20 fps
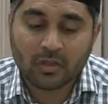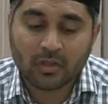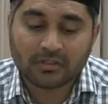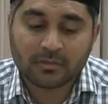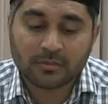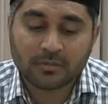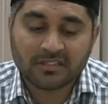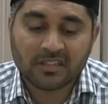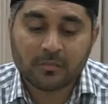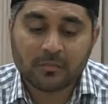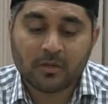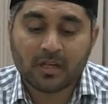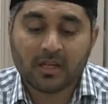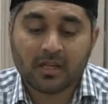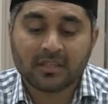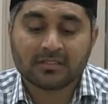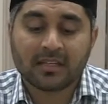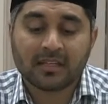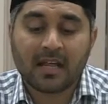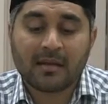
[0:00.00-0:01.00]
Masih Maud
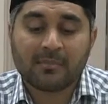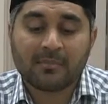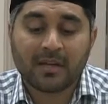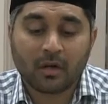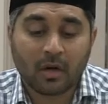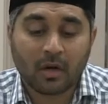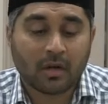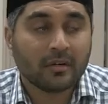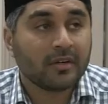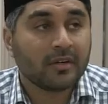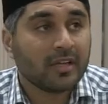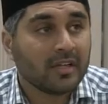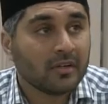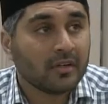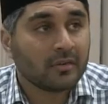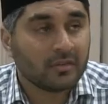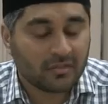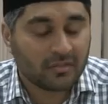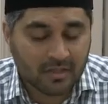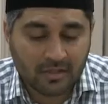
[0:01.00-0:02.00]
had already
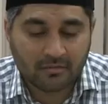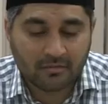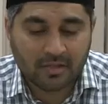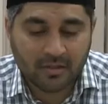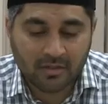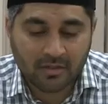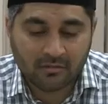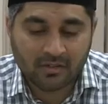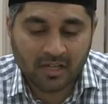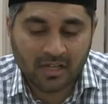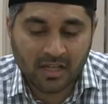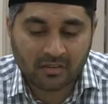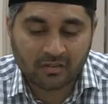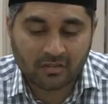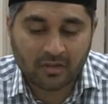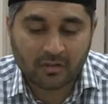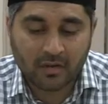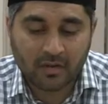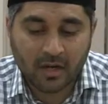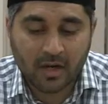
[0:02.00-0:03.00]
received a revelation
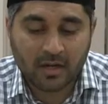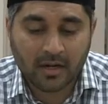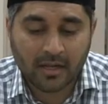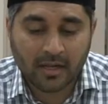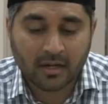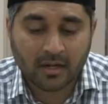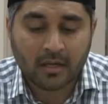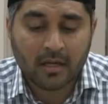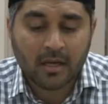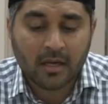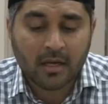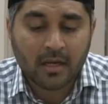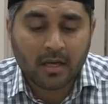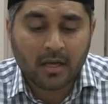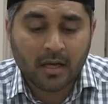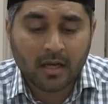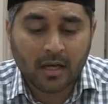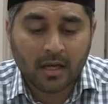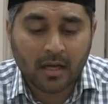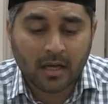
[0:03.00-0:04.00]
regarding
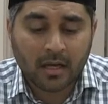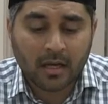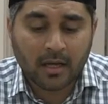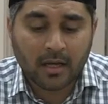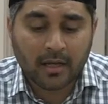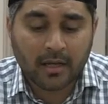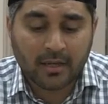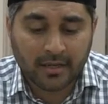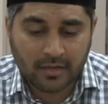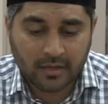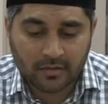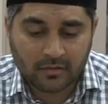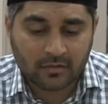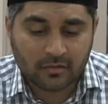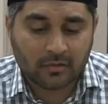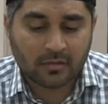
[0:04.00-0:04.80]
his